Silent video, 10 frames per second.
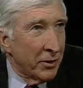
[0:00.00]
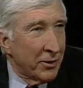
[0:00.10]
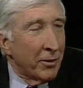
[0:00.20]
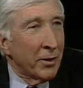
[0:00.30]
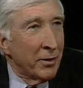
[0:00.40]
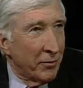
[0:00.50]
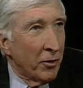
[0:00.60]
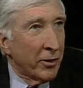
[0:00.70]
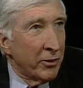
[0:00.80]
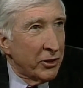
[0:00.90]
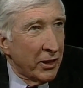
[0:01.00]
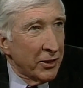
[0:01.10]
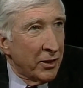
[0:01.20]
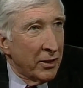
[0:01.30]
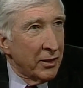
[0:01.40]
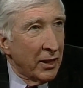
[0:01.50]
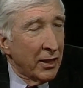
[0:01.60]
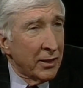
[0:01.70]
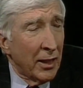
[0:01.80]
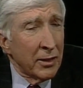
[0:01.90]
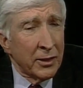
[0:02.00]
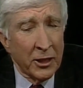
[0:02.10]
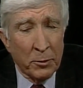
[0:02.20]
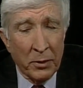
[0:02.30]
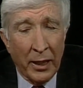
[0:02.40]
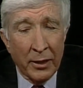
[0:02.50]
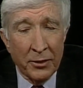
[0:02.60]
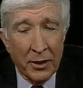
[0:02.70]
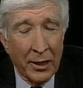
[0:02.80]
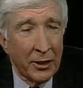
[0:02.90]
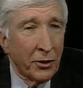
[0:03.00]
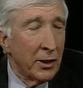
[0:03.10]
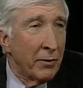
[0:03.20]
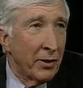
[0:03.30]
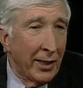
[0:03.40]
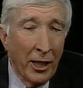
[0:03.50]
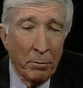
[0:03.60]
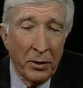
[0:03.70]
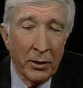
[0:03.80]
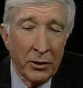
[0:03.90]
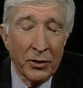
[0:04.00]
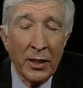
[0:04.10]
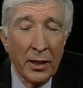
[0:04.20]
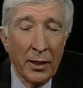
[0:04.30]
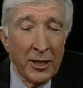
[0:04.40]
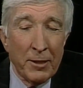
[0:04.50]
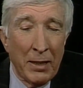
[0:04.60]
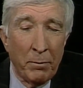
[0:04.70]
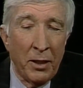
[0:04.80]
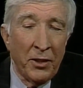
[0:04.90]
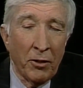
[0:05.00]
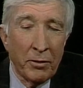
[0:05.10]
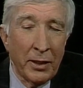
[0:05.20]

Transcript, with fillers: which is sort of the Faulkner chestnut in the anthologies, but I didn't see I should leave it out because this may be the